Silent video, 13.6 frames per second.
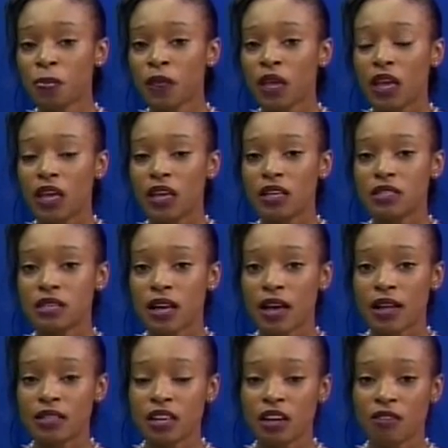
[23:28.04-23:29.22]
is
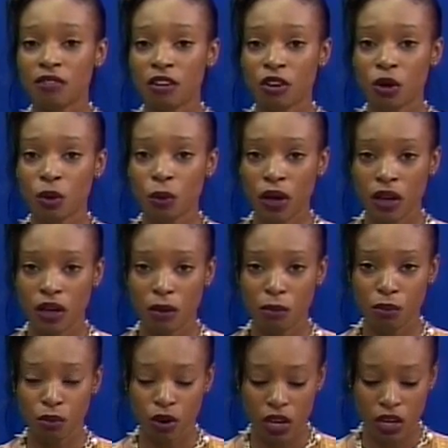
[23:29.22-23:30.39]
take a very quick
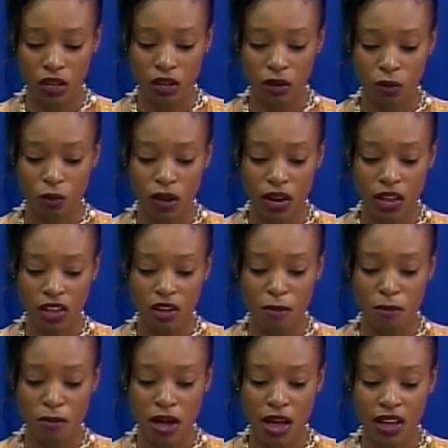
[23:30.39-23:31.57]
break. When I
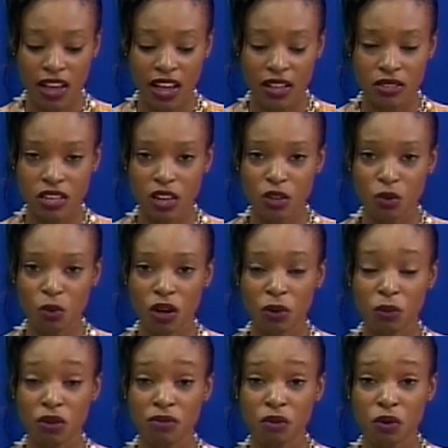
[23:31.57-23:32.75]
come back, I'll tell you what
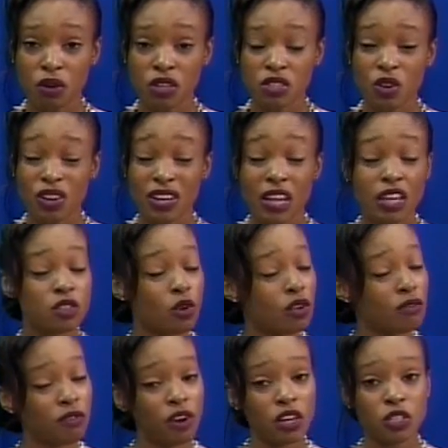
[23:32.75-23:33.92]
we'll focus on next.
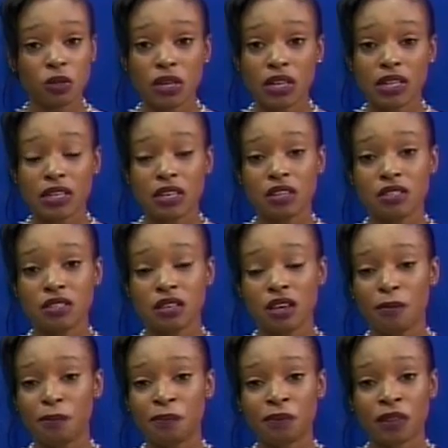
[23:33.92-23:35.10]
Unfortunately, it's
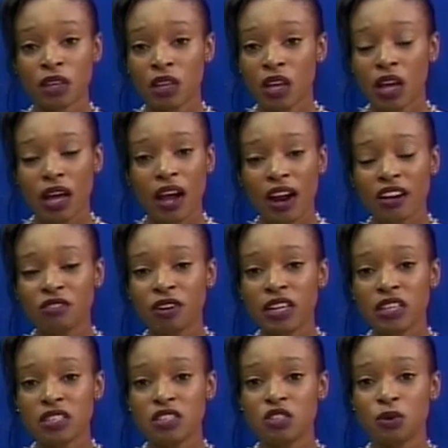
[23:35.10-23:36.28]
a
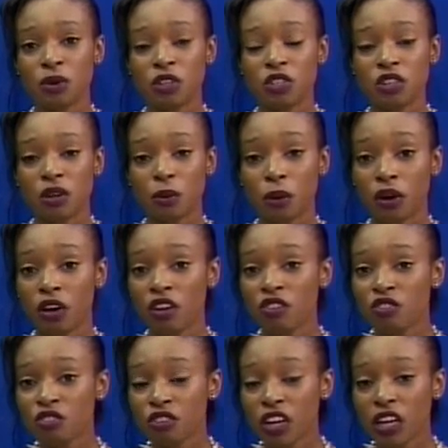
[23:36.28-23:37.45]
heart-rending situation in our
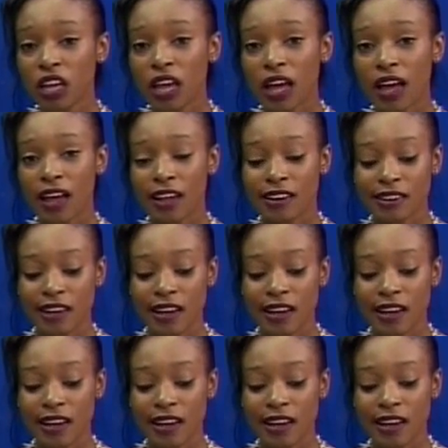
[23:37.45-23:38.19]
country, and